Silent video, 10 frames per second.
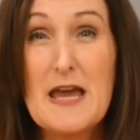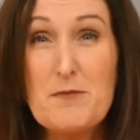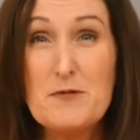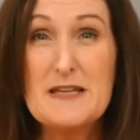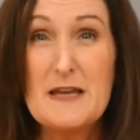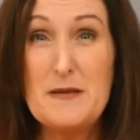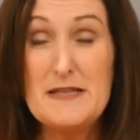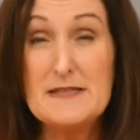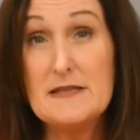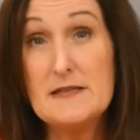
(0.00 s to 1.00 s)
1
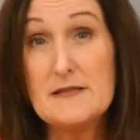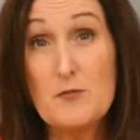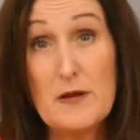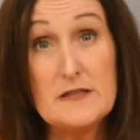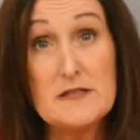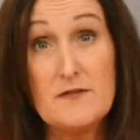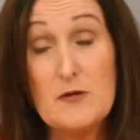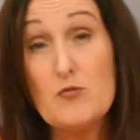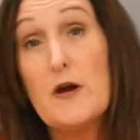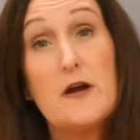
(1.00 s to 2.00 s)
diabetes is a relatively
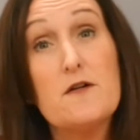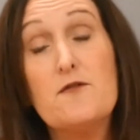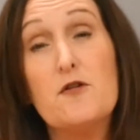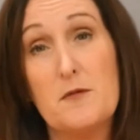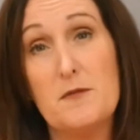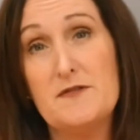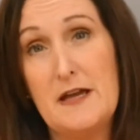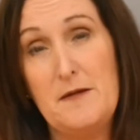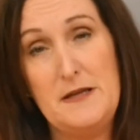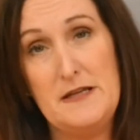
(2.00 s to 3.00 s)
rare form of
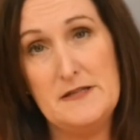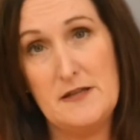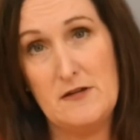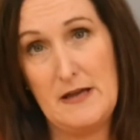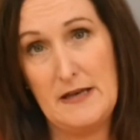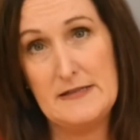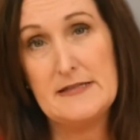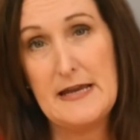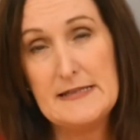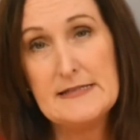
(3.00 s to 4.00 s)
diabetes in the United
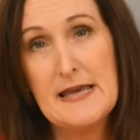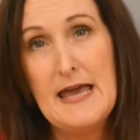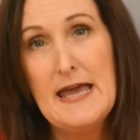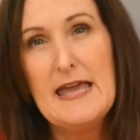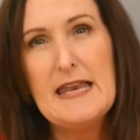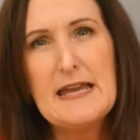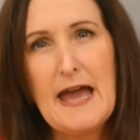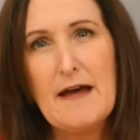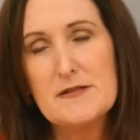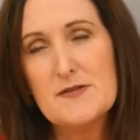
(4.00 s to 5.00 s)
States. It
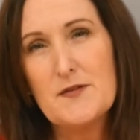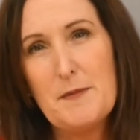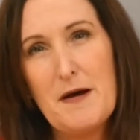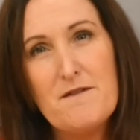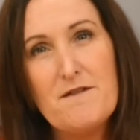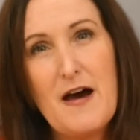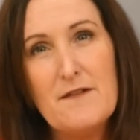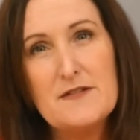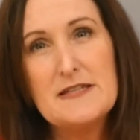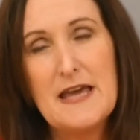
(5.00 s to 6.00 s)
accounts for about 5
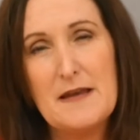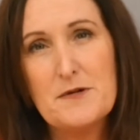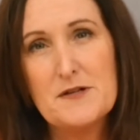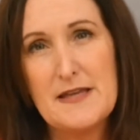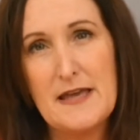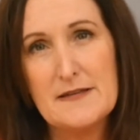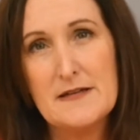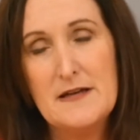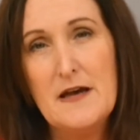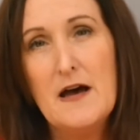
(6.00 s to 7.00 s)
to 10%
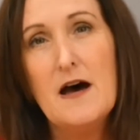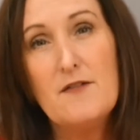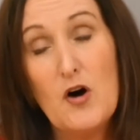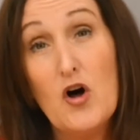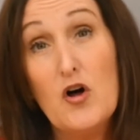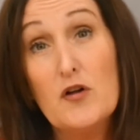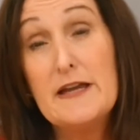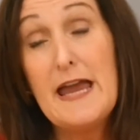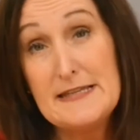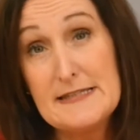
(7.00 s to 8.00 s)
of all
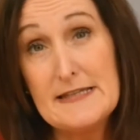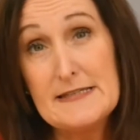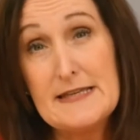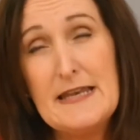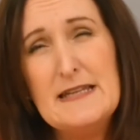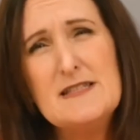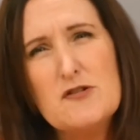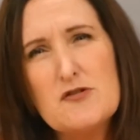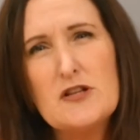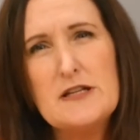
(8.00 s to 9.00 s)
cases, and it's
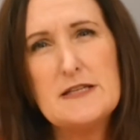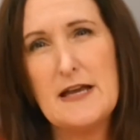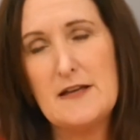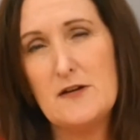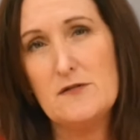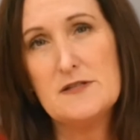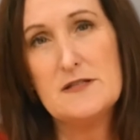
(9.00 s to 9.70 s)
usually diagnosed in